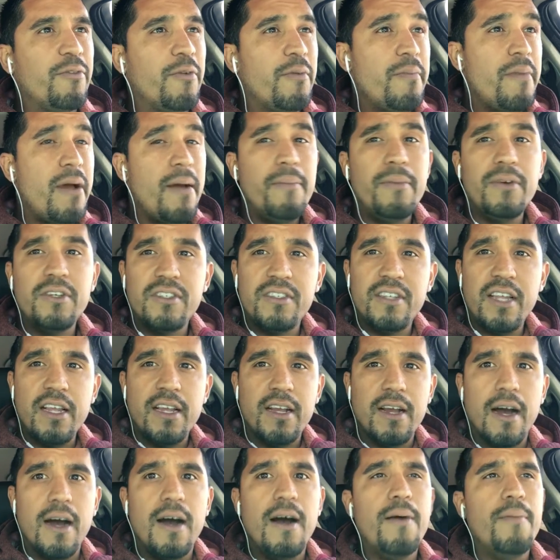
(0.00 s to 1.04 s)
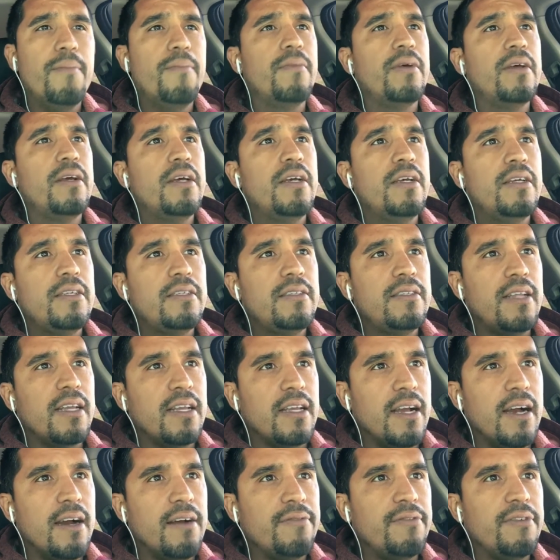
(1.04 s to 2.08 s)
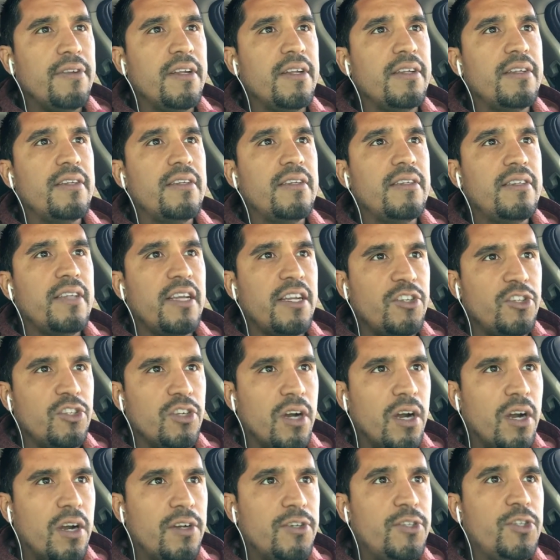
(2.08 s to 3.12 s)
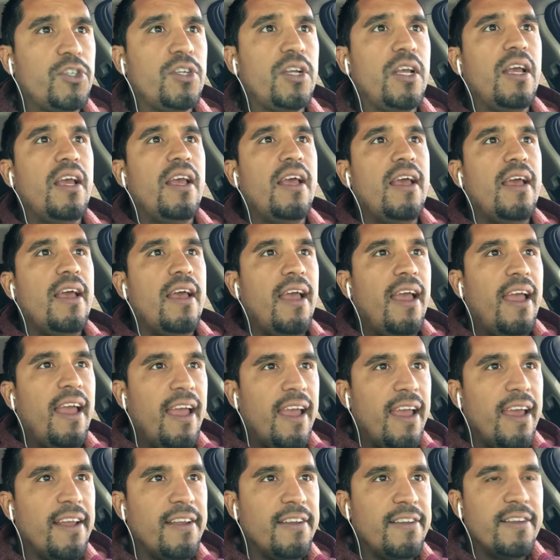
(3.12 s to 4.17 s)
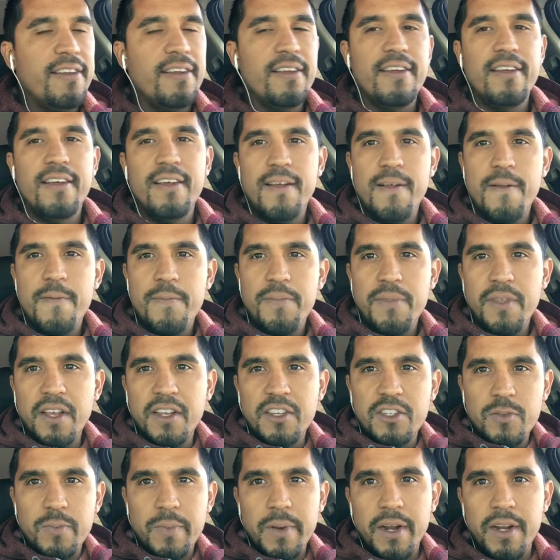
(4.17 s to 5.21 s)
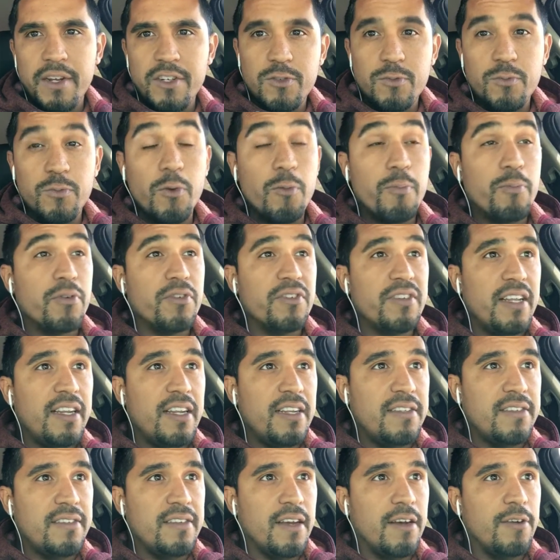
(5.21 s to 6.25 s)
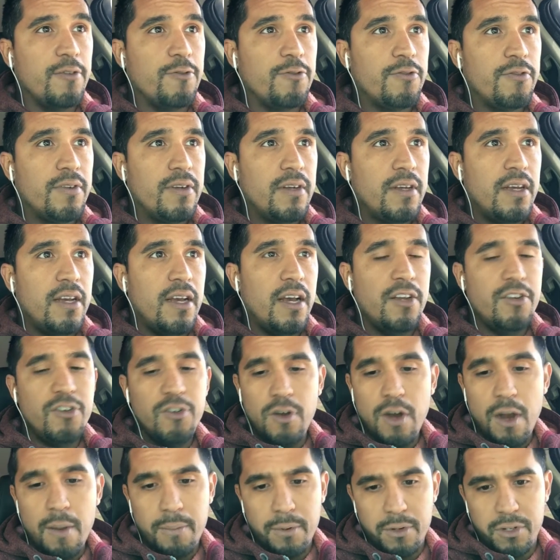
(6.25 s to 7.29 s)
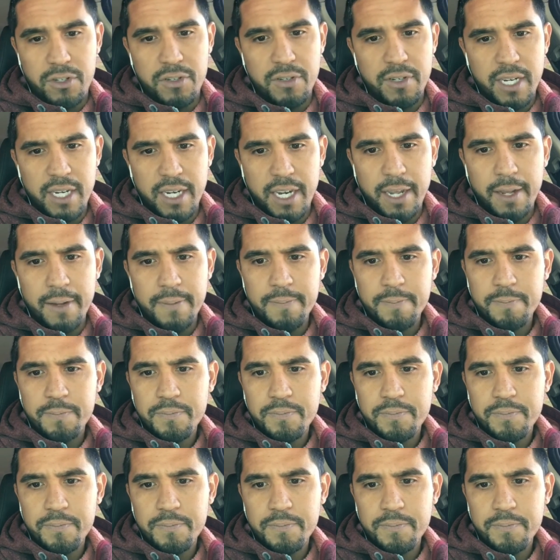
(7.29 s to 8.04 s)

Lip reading: Remember, stay calm, stay confident, take charge, and the experience will present itself a new opportunity.